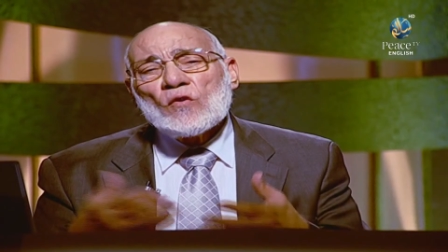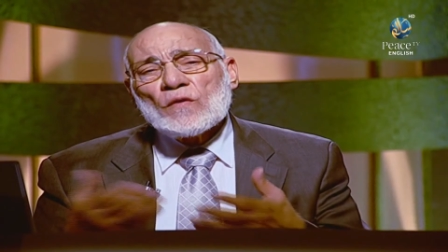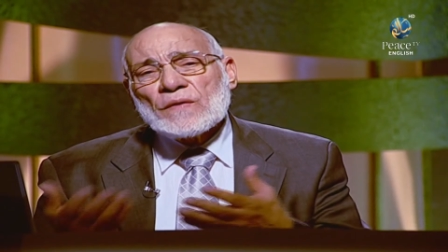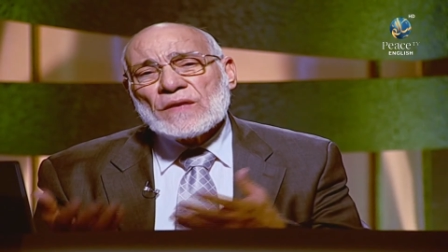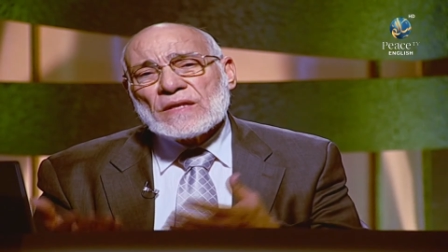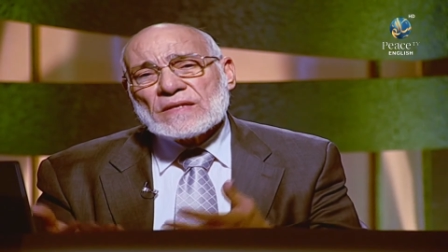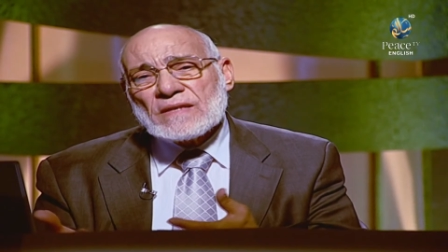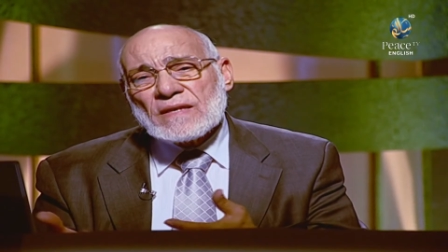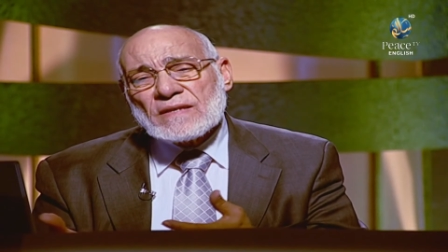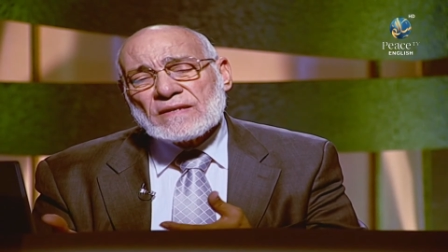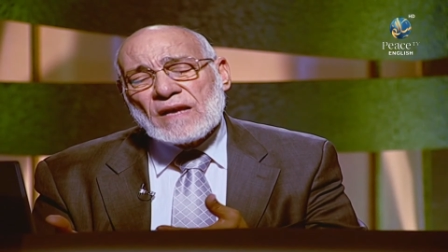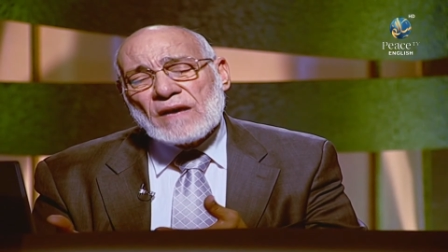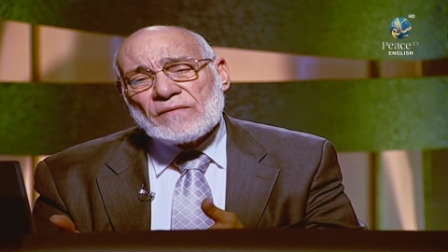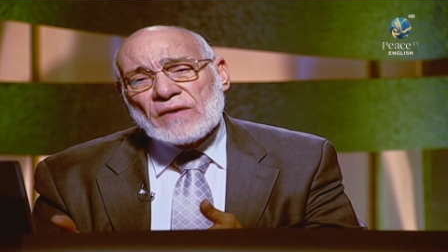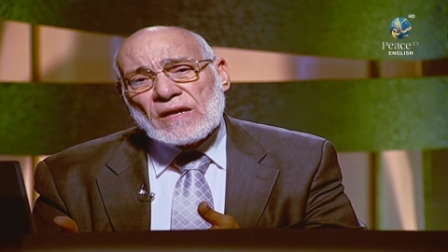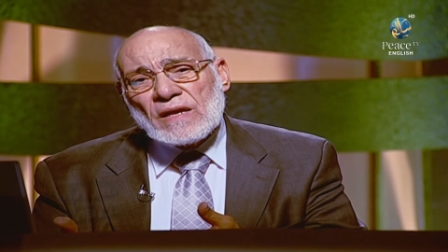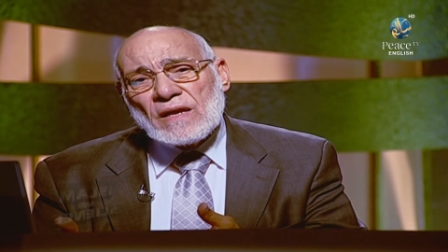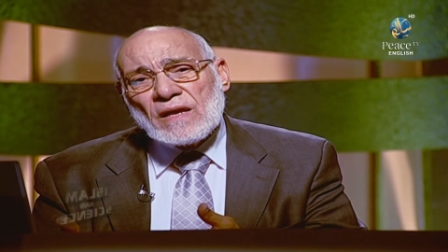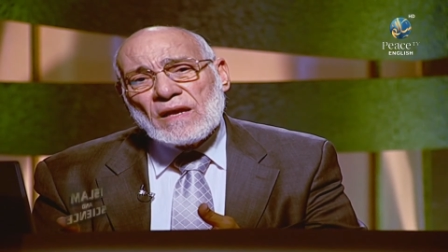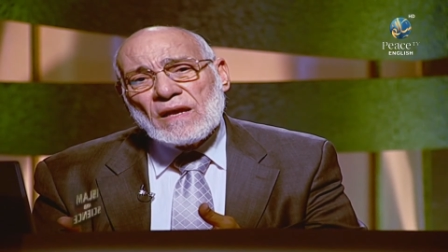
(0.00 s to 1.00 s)
this
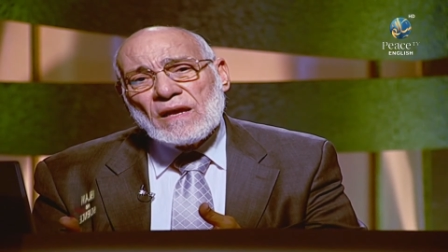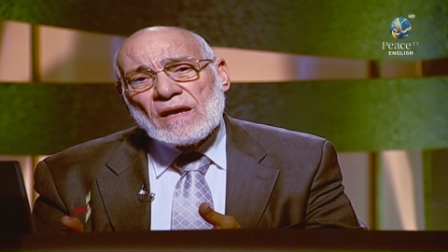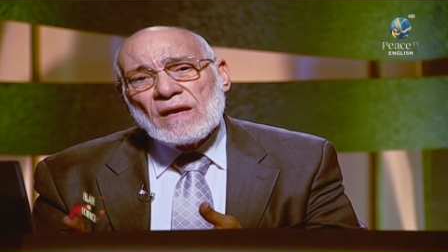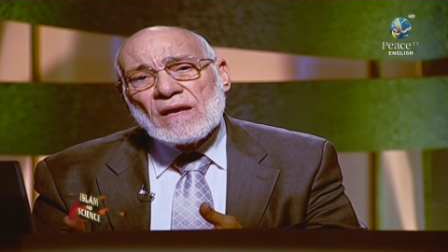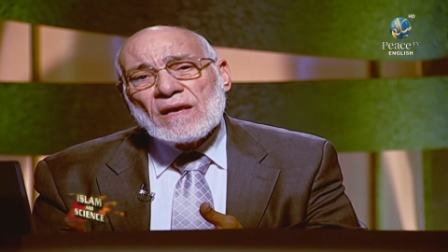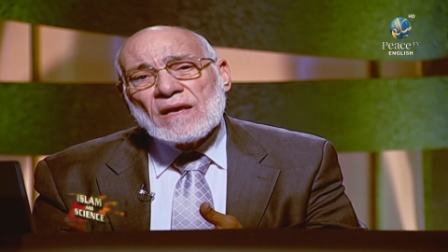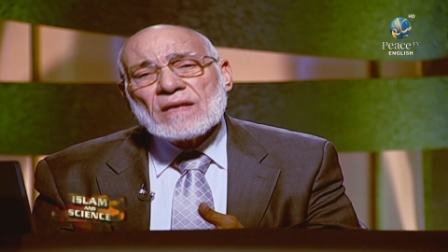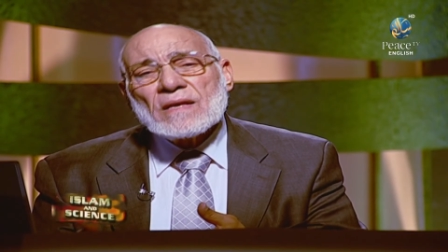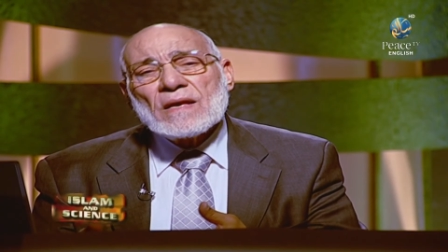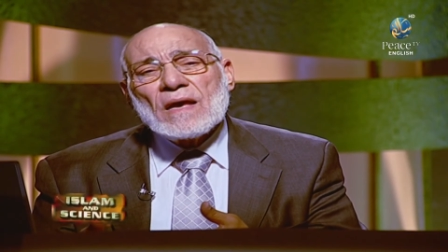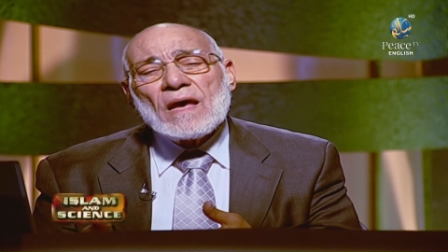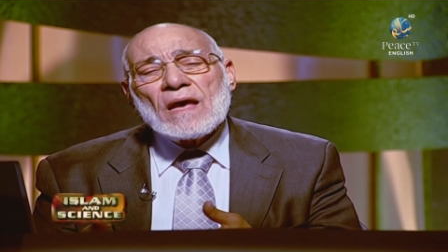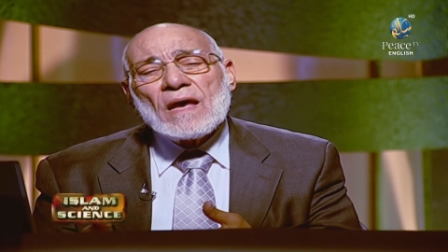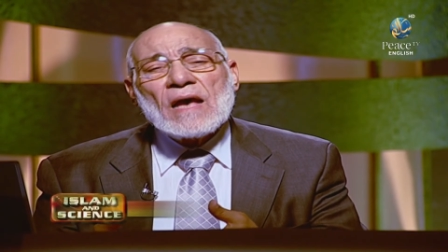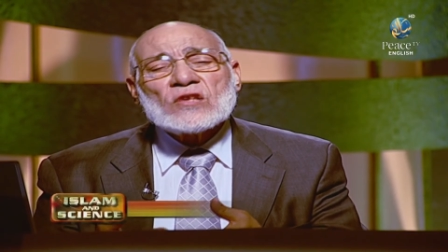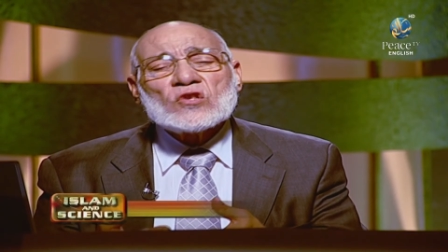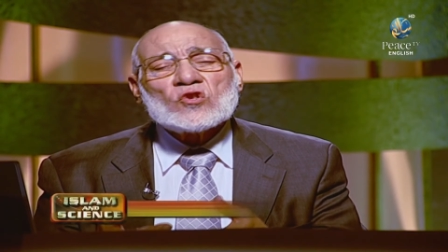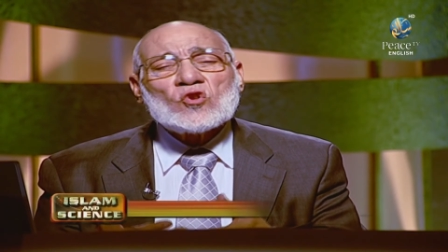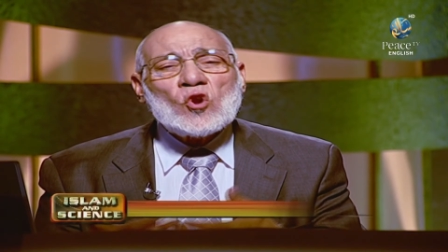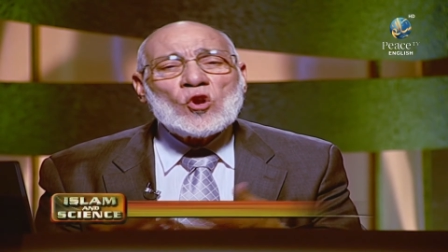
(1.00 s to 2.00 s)
discovery, uh,
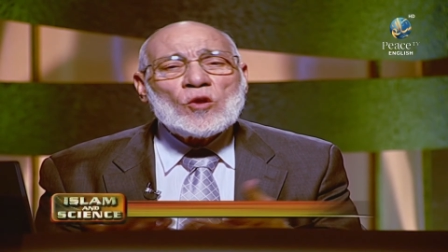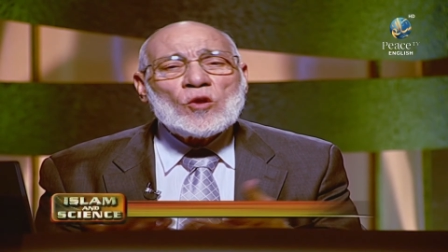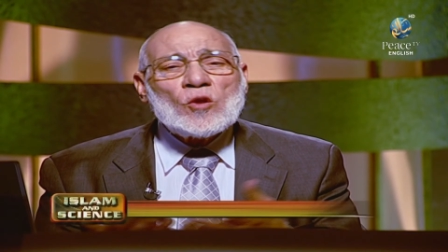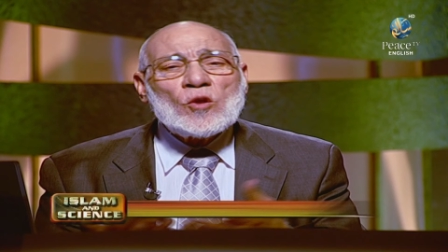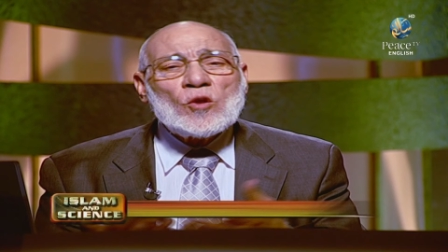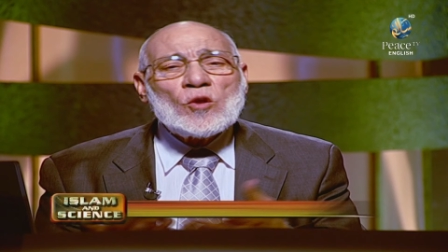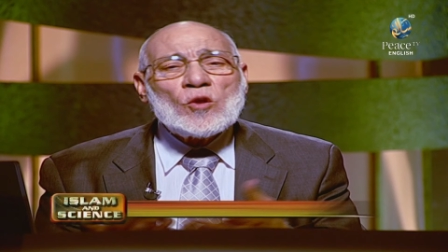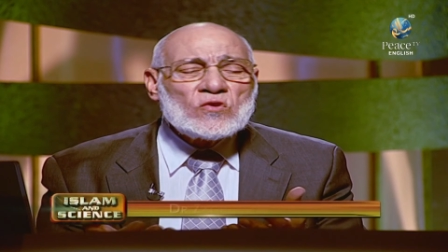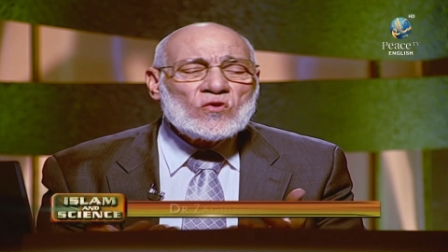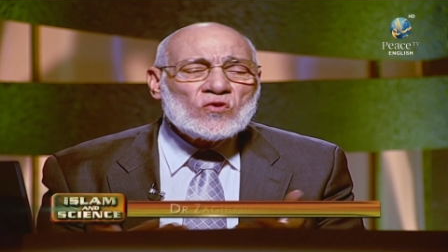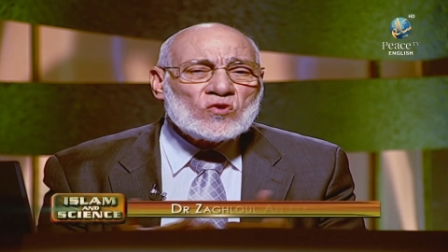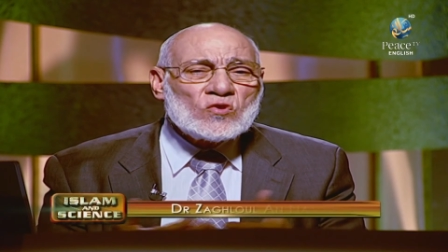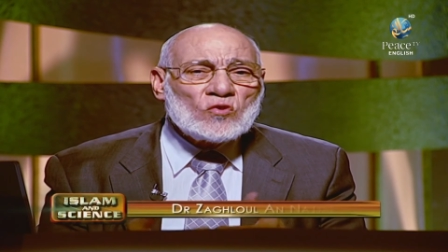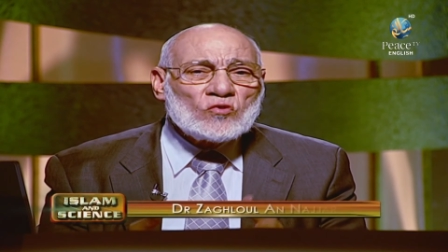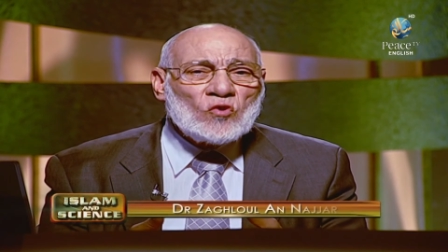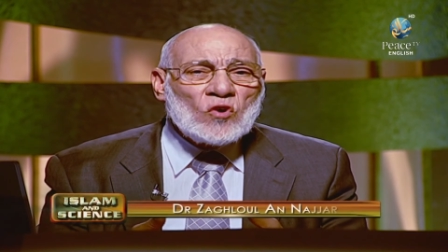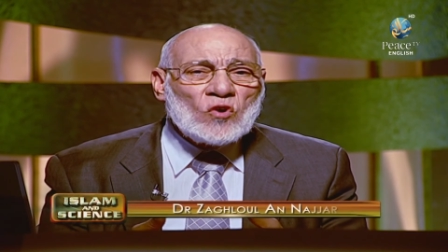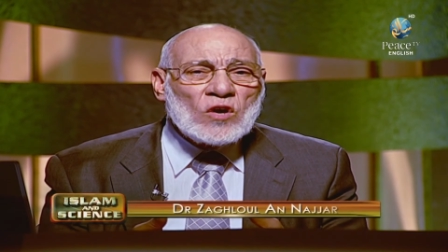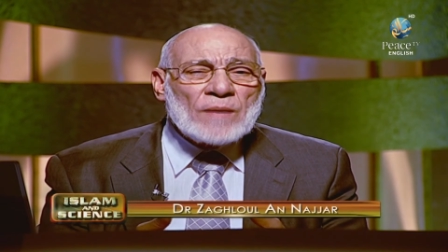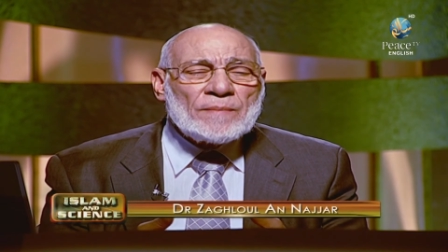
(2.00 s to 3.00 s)
astronomers used to
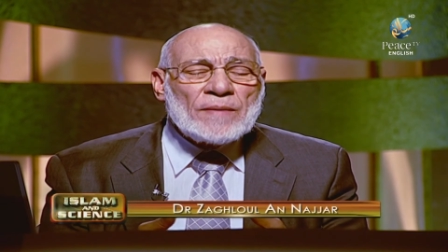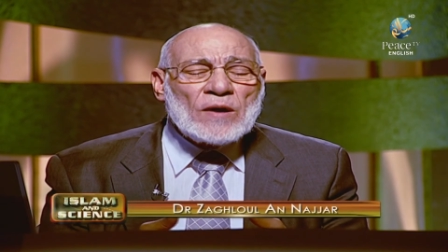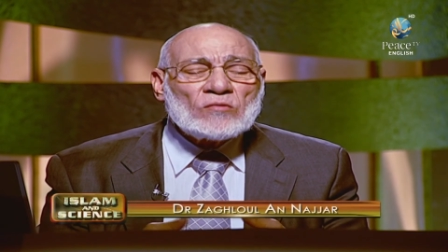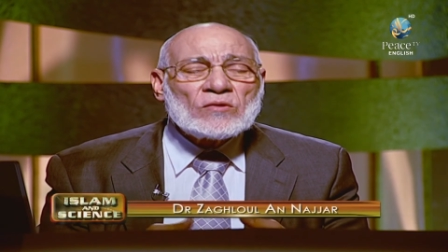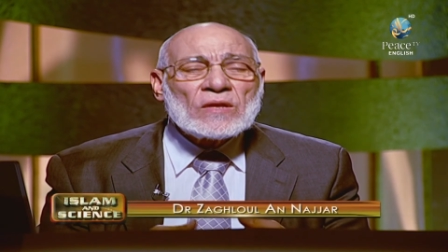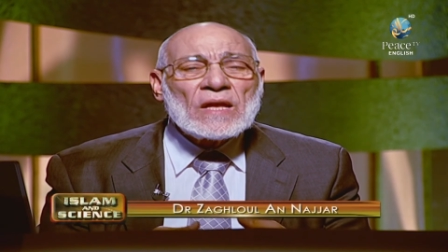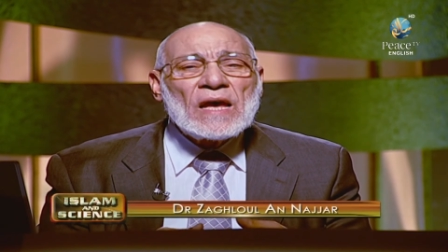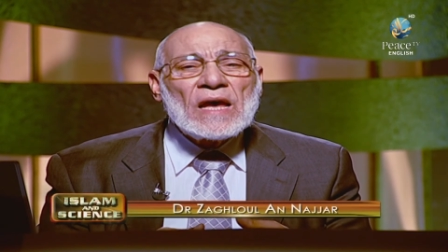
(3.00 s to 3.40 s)
talk about